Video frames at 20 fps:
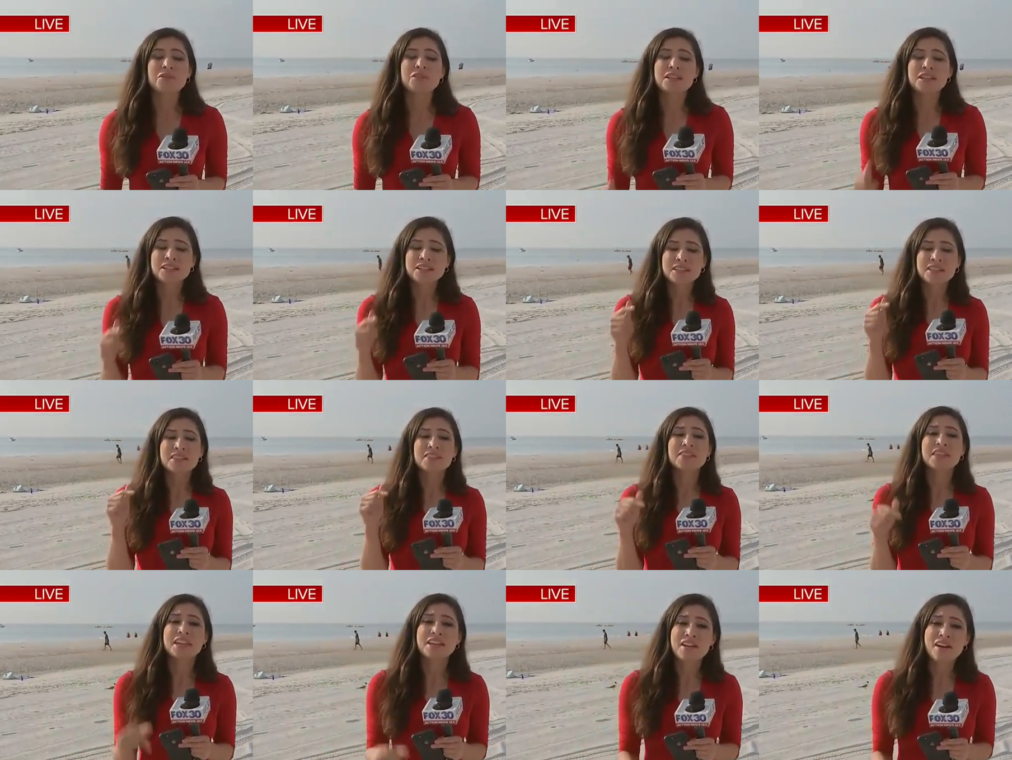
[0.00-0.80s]
They said that
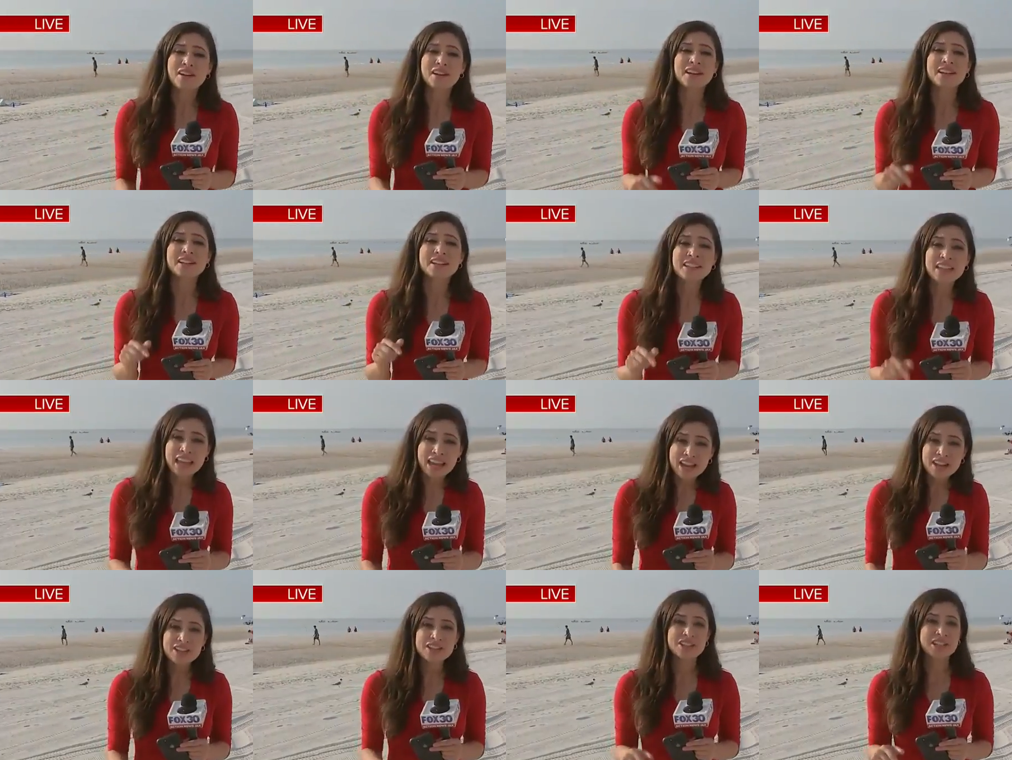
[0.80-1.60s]
they got
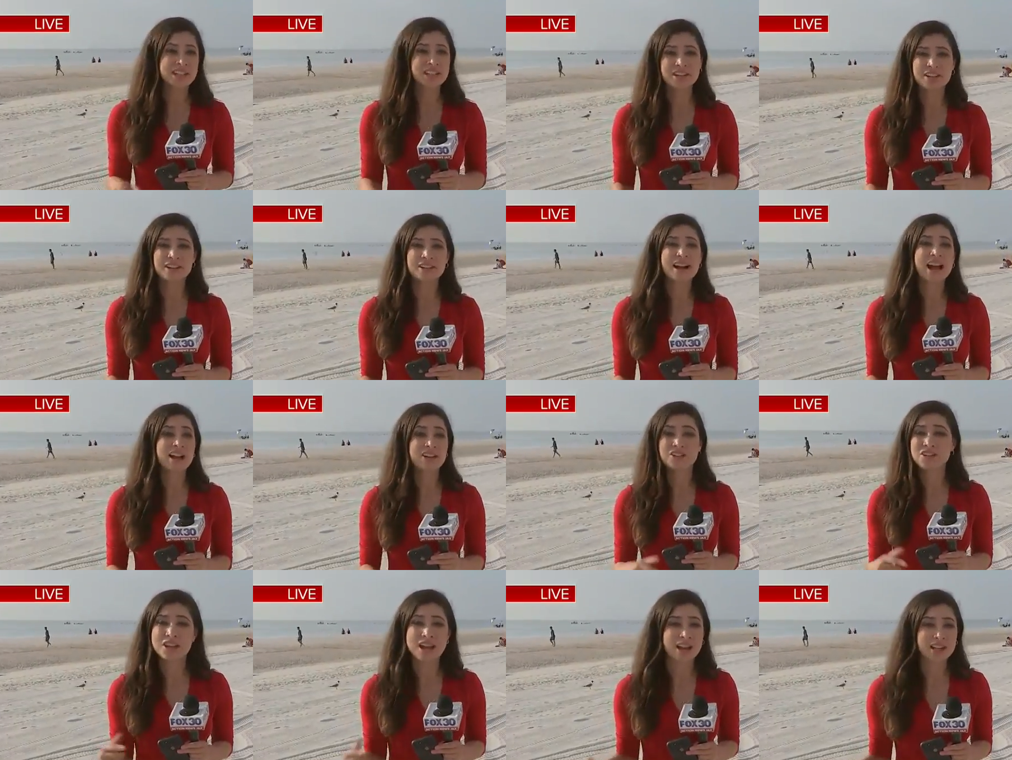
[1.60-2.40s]
engaged here at
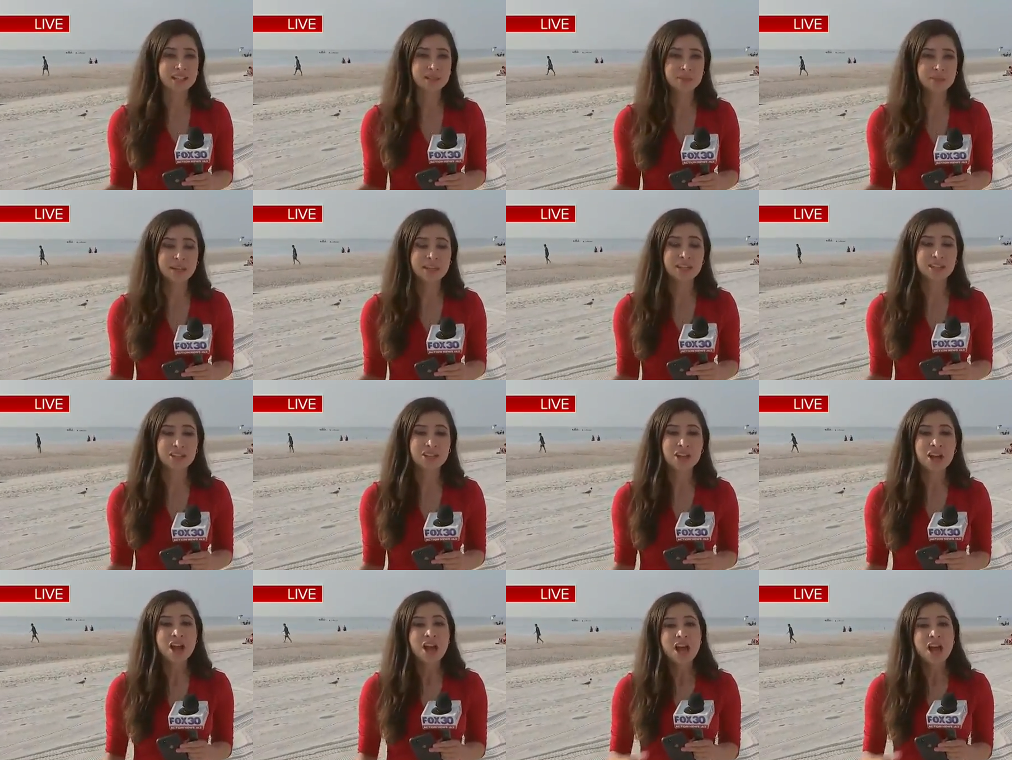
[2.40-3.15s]
Jax Beach.